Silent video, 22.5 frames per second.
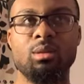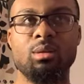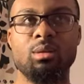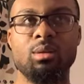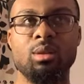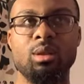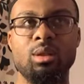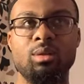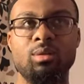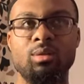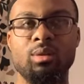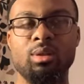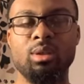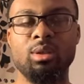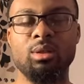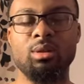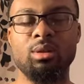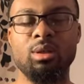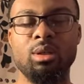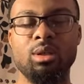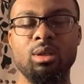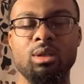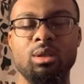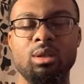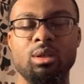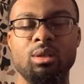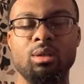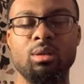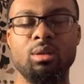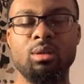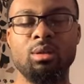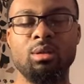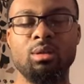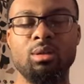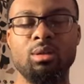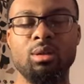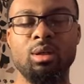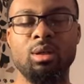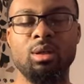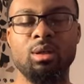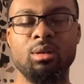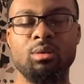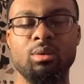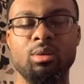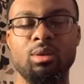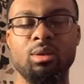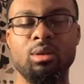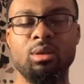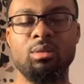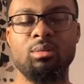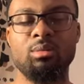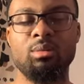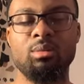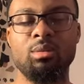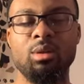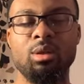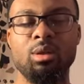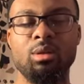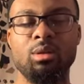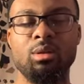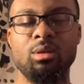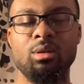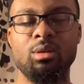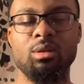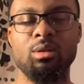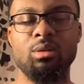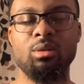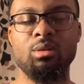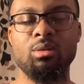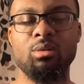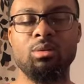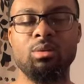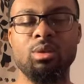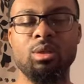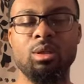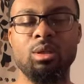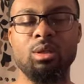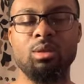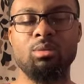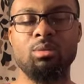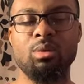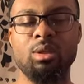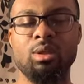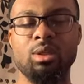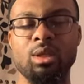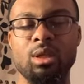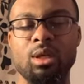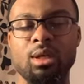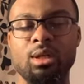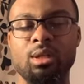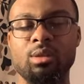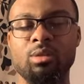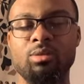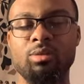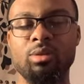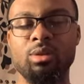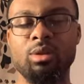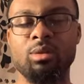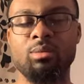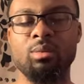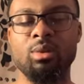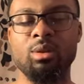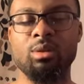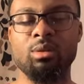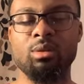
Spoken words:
Even still then, he, sallallahu alaihi wasallam, knows that he wants guidance for them, and so